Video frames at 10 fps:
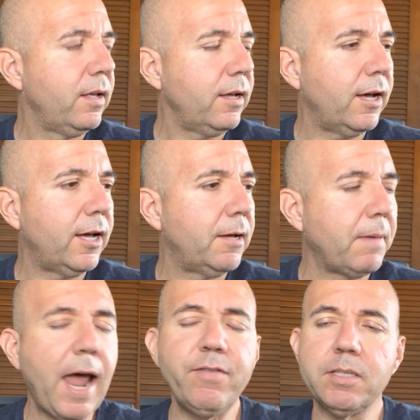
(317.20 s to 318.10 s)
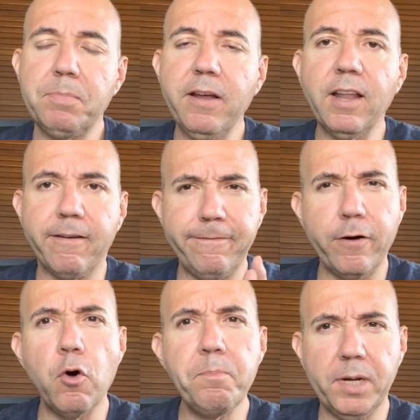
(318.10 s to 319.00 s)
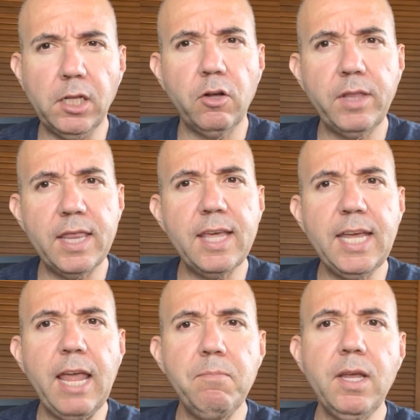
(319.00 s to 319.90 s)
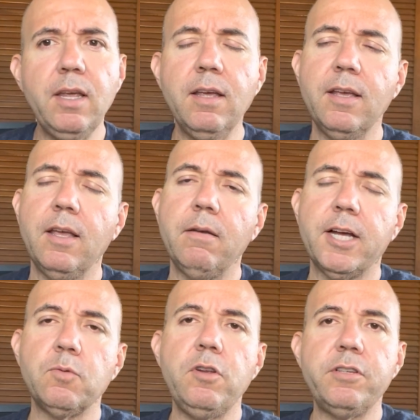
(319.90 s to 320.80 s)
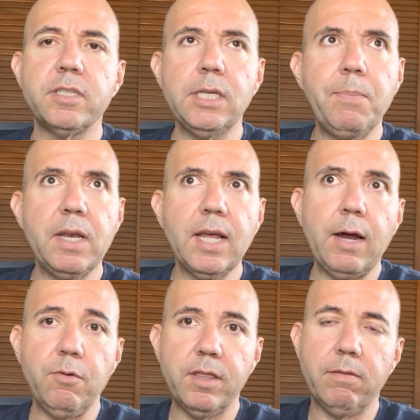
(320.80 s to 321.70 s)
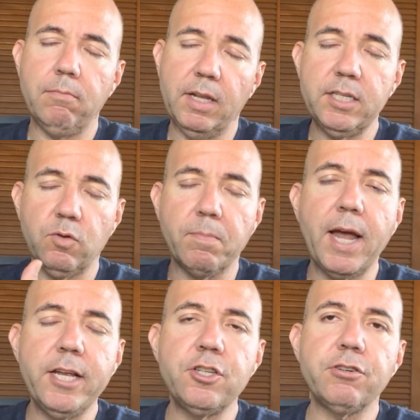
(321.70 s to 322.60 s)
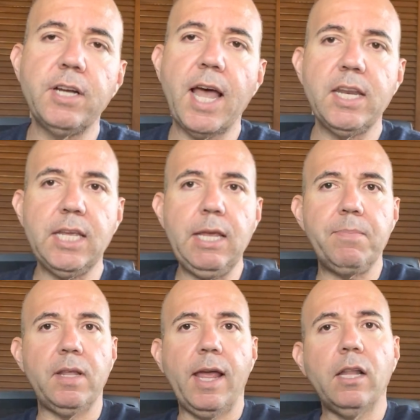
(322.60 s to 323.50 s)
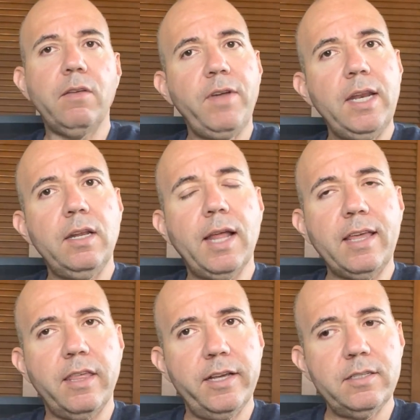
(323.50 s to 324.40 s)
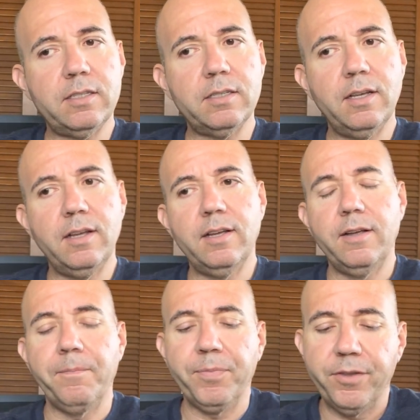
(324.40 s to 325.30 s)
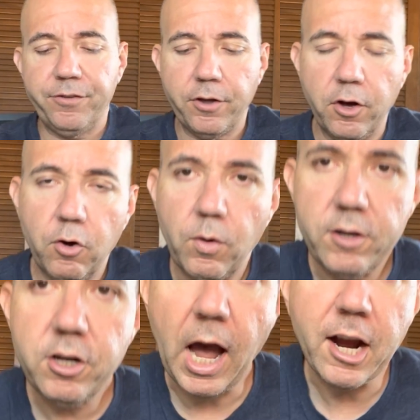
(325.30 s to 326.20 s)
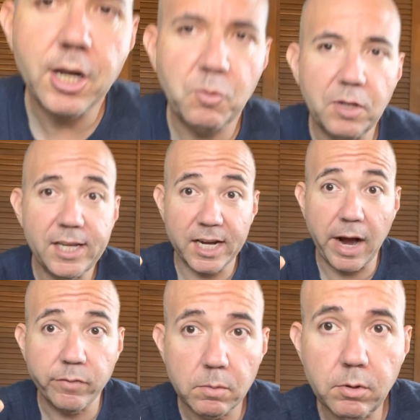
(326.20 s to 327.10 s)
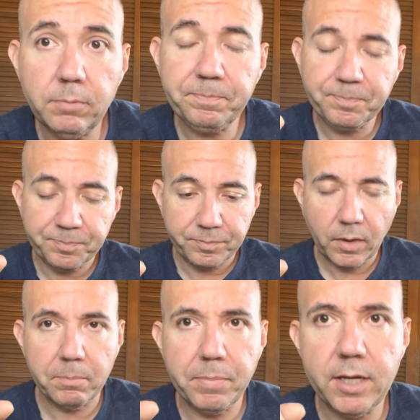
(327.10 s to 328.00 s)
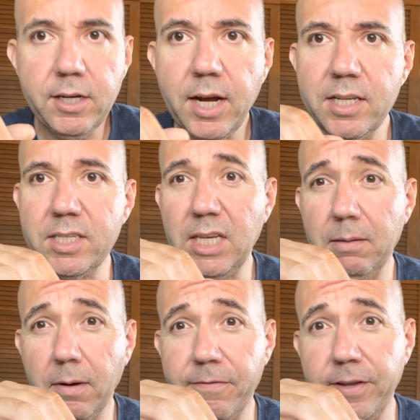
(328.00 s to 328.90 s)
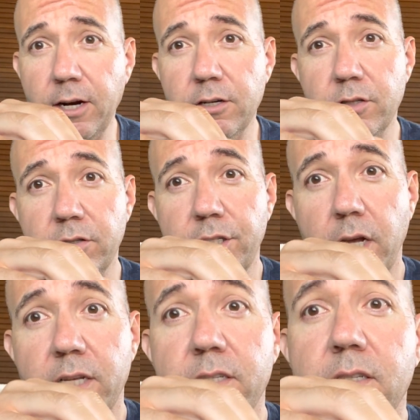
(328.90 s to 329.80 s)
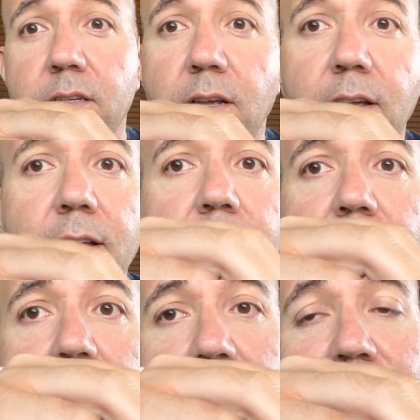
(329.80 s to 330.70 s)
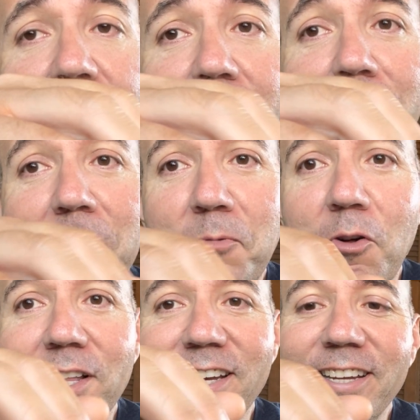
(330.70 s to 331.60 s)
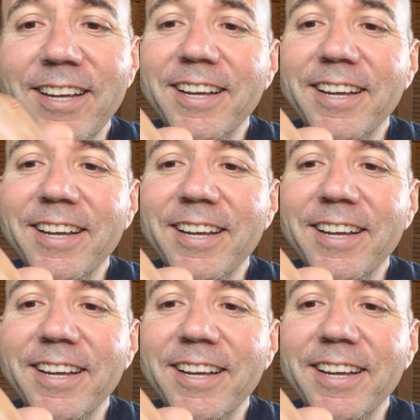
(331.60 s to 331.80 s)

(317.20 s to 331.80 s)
I had this big like foam pillow that they gave me because when you sleep at night, with at least with my injury, I had to keep it elevated like this. So I couldn't really get comfortable, but you can kind of see my fingers are just, they're still swollen.